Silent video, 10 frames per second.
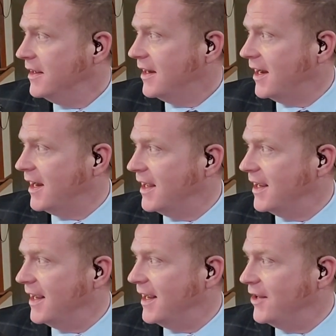
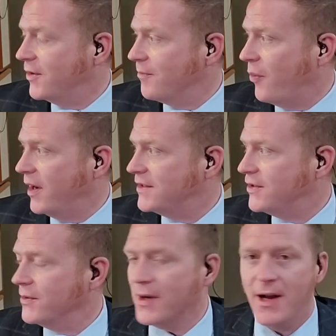
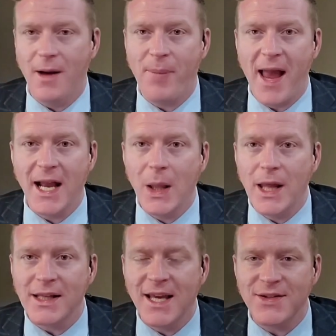
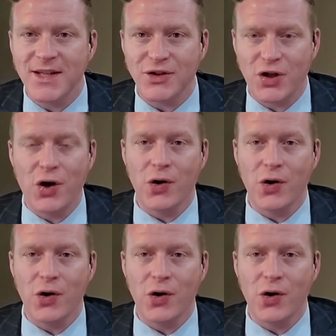pangolin kissing a